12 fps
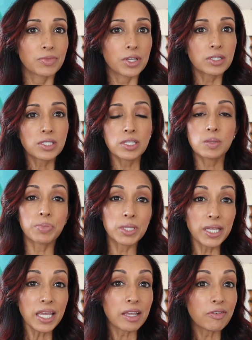There's this
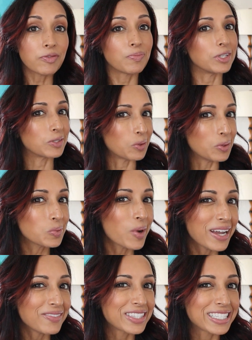belief, this old
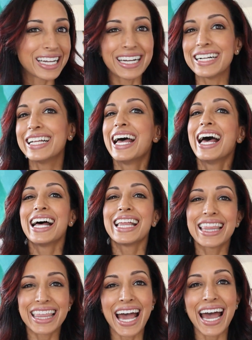wives' tale,
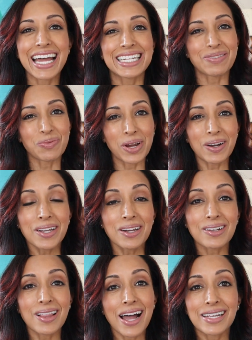that wearing
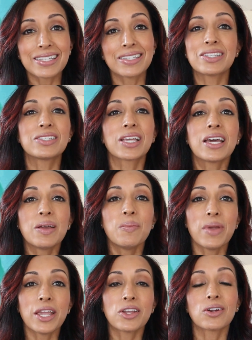your glasses is gonna
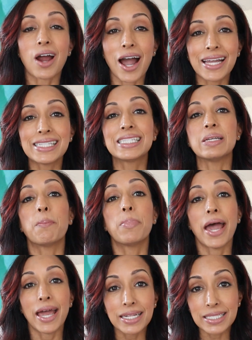make your eyes
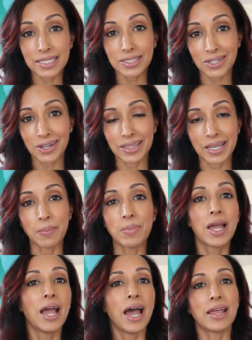dependent on them.
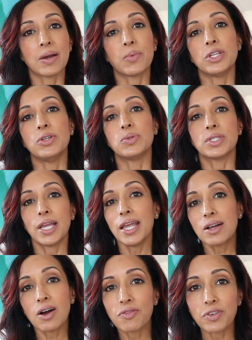And that when you
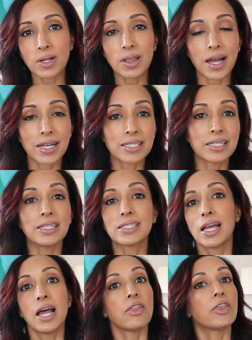take off your
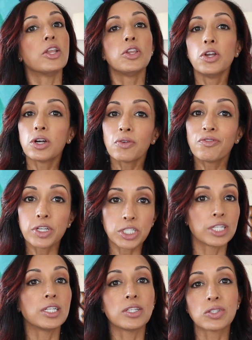glasses, then your
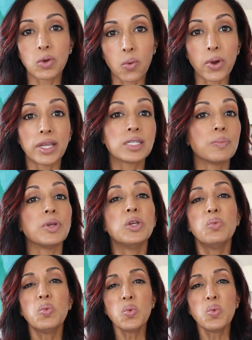vision is going to be